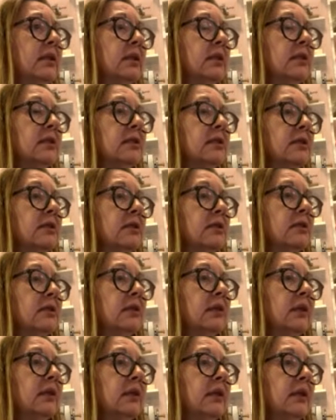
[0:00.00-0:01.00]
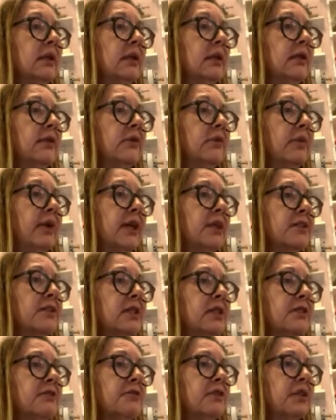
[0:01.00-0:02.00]
So,
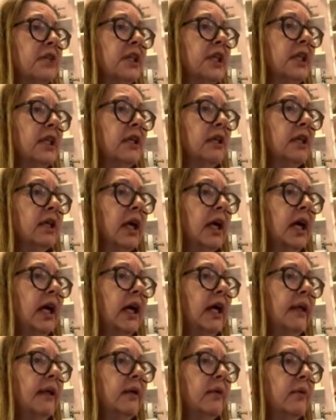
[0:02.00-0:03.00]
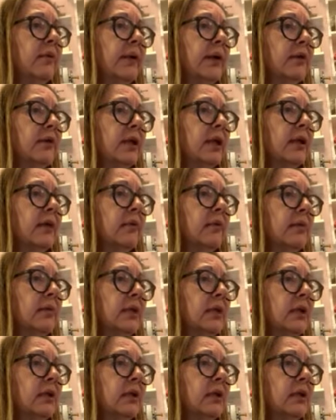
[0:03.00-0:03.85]
Roberta, if you're here, hi, welcome.